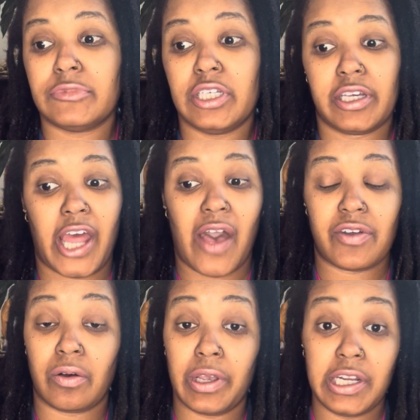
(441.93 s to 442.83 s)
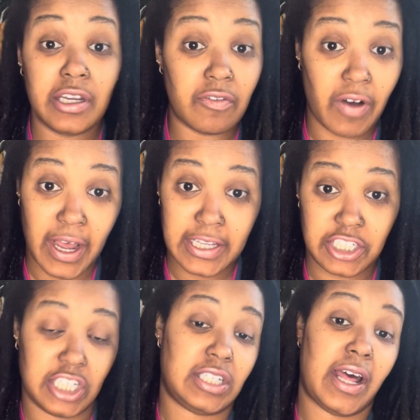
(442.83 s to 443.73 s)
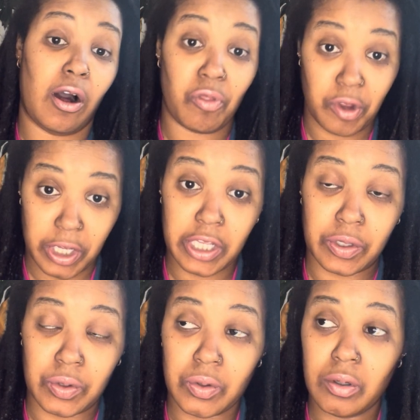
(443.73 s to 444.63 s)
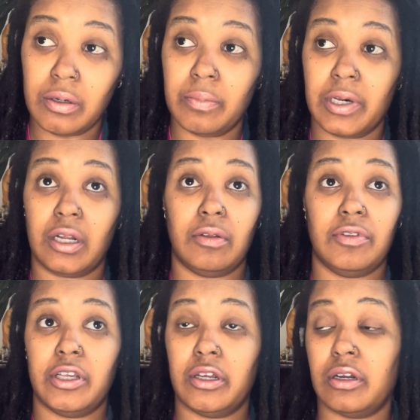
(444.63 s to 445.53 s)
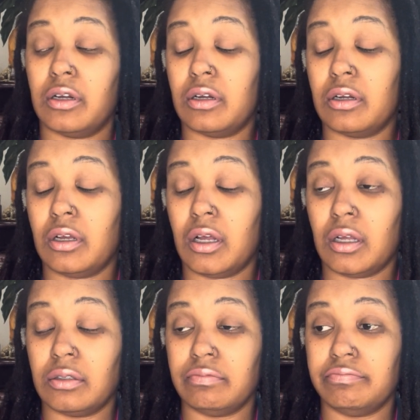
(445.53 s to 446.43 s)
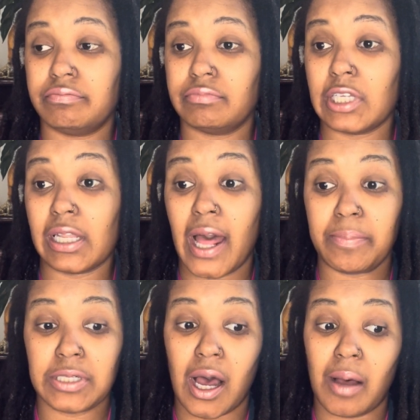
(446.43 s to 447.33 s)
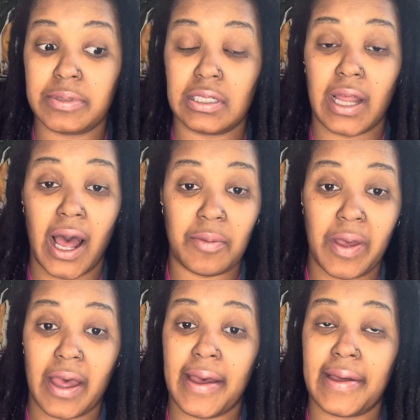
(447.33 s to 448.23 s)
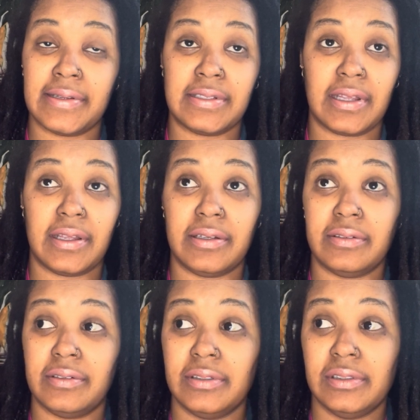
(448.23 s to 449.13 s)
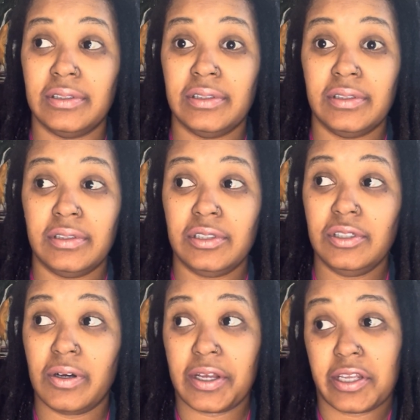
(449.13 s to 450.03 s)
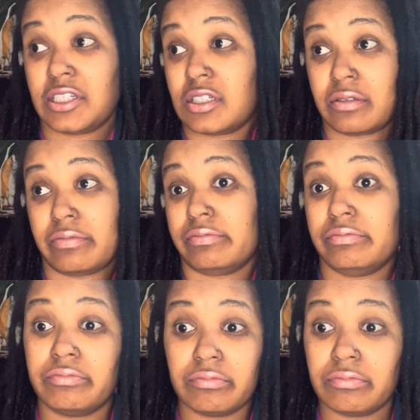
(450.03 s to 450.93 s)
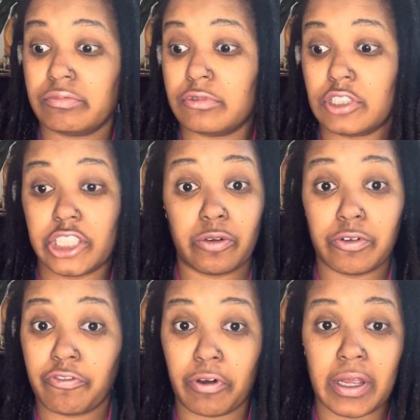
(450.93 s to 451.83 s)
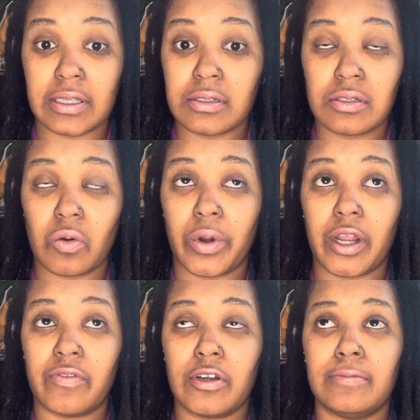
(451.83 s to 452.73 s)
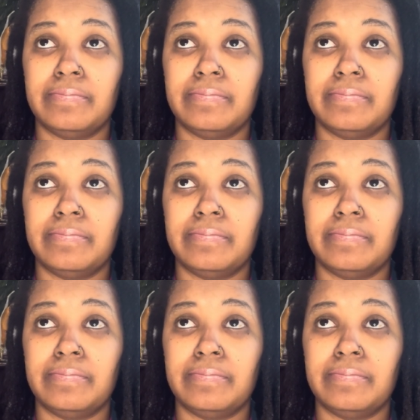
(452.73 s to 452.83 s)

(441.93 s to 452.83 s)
could have it on any device, just not on their Kindle, but on their laptops and iPads, and, you know, I guess share with friends or whatever.